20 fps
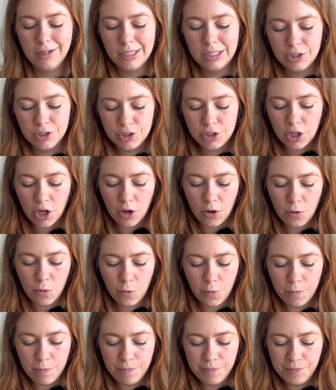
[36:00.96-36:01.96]

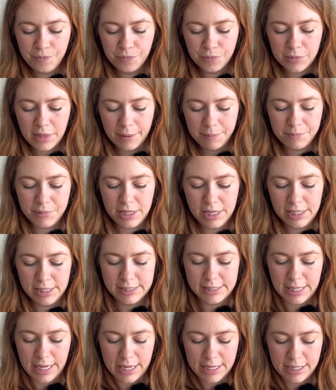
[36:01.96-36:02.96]
So that being
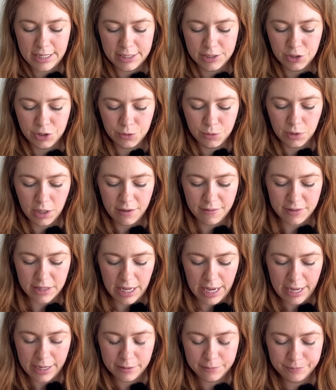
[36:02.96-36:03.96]
said, I do love
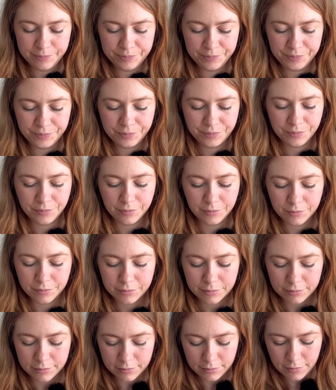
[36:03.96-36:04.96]
that.
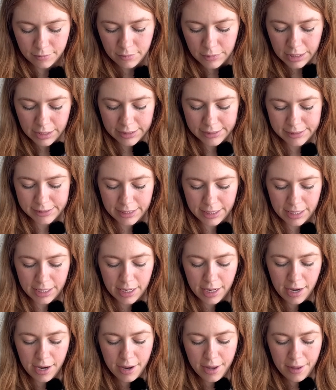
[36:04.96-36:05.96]
Let's see.
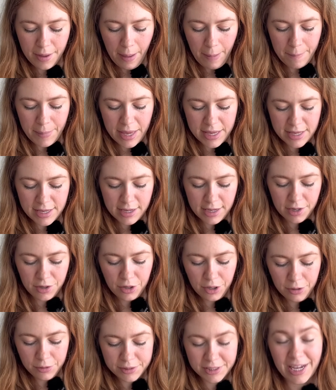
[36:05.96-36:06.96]
Make again
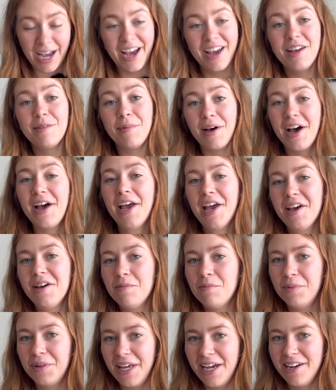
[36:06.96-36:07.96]
notes. I
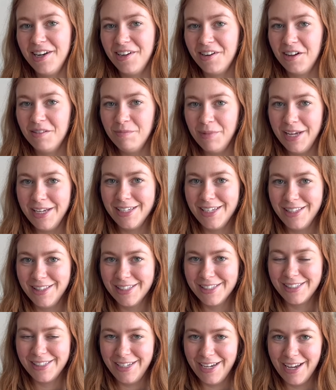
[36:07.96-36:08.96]
am planning on making
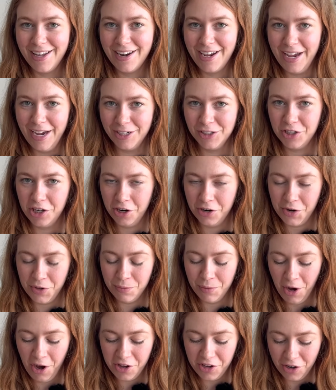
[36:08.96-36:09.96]
this again. I actually already
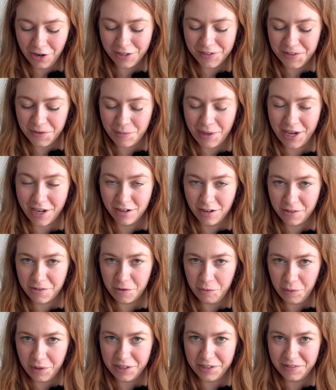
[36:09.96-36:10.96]
bought yarn to make
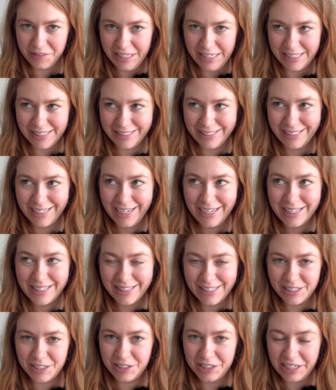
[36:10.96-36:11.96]
another one of these
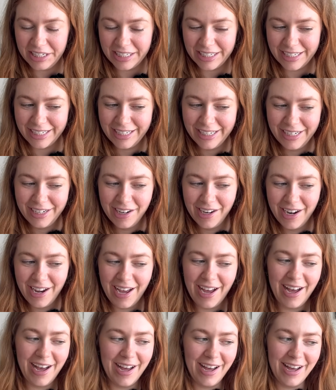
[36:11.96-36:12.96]
this year.
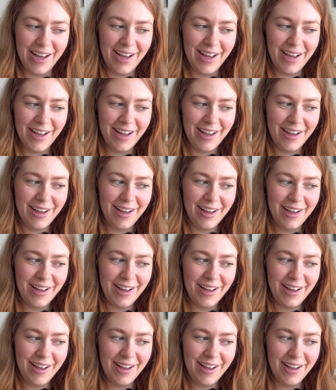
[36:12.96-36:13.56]
I